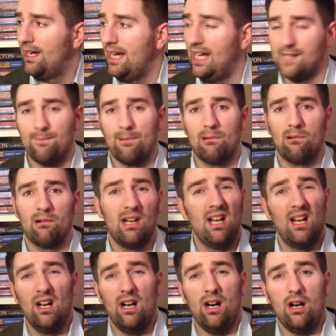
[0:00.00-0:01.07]
It's poor.
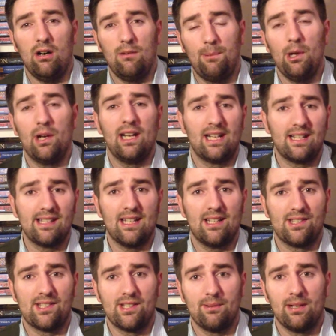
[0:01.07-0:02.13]
I'll put a link
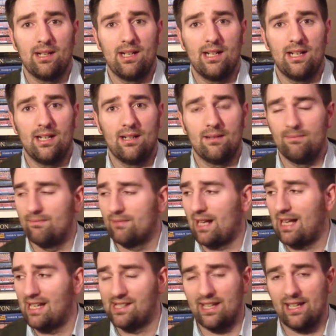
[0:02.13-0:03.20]
down to a
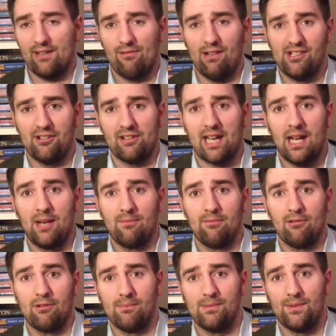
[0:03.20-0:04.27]
Classic Retro Game
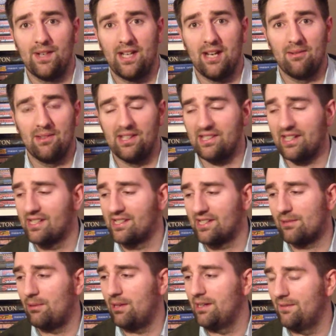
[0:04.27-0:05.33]
Rooms video on this because
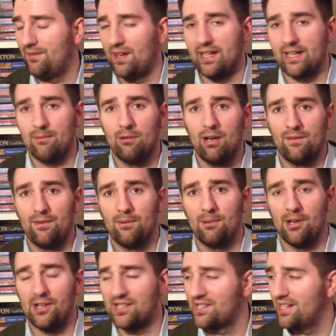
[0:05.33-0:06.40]
it's quite funny, worth a
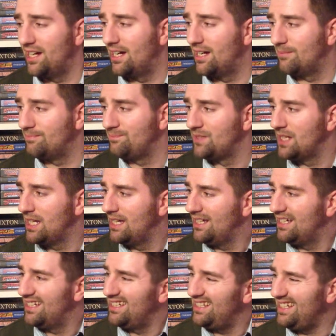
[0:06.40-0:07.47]
watch.
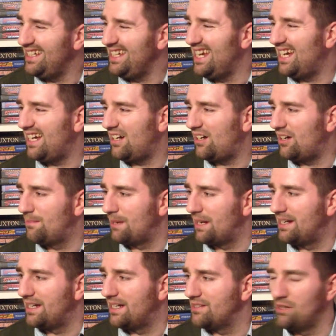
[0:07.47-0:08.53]
Yeah, I
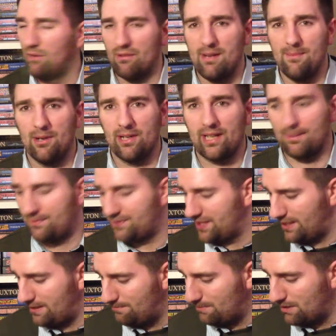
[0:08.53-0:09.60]
played it, not really my cup of
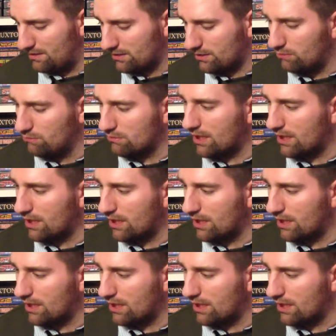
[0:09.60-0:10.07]
tea, but cool